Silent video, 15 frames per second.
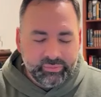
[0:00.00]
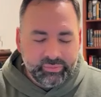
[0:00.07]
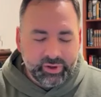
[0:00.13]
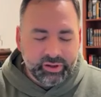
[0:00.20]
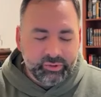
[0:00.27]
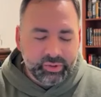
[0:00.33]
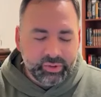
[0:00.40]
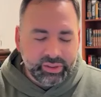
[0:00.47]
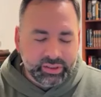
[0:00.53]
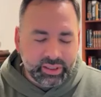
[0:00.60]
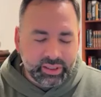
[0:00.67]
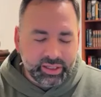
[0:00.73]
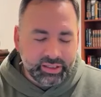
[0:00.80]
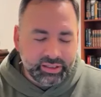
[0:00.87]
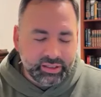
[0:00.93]
Father,
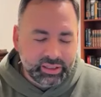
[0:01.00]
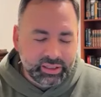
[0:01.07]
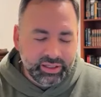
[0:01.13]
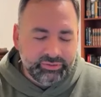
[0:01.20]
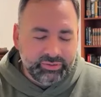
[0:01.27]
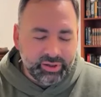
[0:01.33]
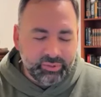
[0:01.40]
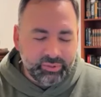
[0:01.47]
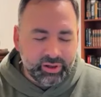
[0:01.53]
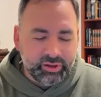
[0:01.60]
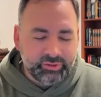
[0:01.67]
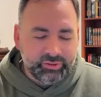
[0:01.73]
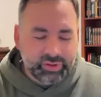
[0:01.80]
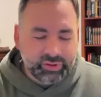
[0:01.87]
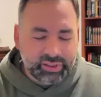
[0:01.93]
I just lift up
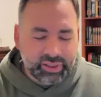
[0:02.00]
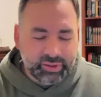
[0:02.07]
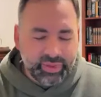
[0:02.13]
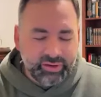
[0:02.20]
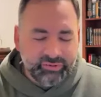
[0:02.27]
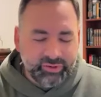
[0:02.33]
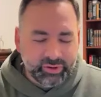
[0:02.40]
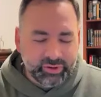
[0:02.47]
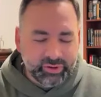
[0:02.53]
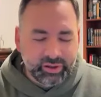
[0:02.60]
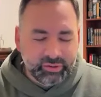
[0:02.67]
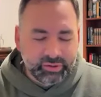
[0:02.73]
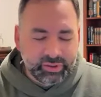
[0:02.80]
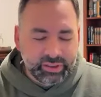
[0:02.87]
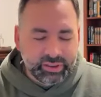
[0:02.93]
all of those that may feel
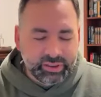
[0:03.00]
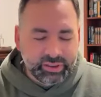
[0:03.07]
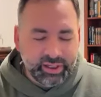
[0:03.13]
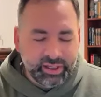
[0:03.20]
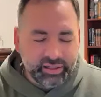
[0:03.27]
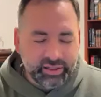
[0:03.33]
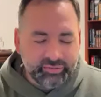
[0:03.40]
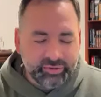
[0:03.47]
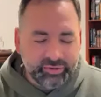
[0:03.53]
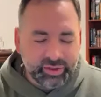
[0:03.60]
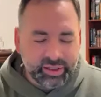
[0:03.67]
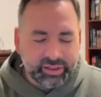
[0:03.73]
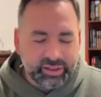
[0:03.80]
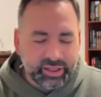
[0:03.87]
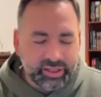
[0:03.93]
lonely today, that feel like